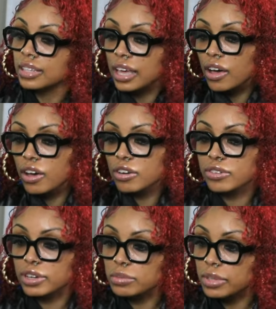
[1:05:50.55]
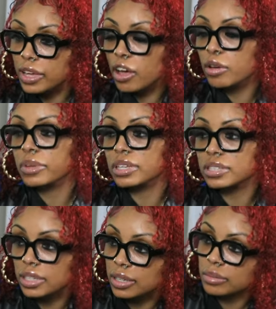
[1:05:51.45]
They all corrupt. They all
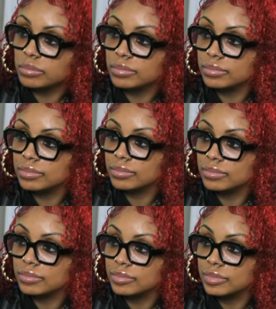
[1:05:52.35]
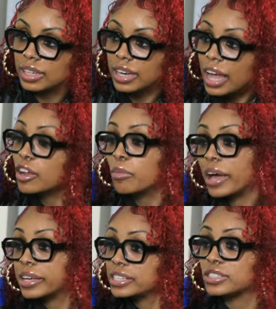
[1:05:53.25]
messed up. And I know
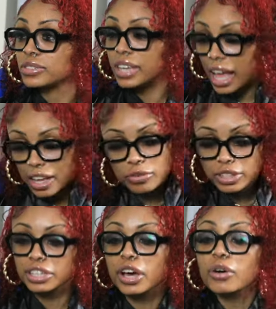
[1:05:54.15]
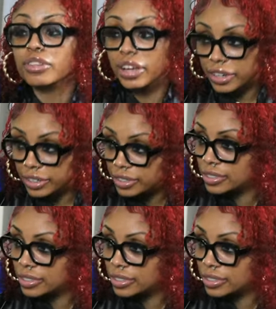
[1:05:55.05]
my history, and I could really go there.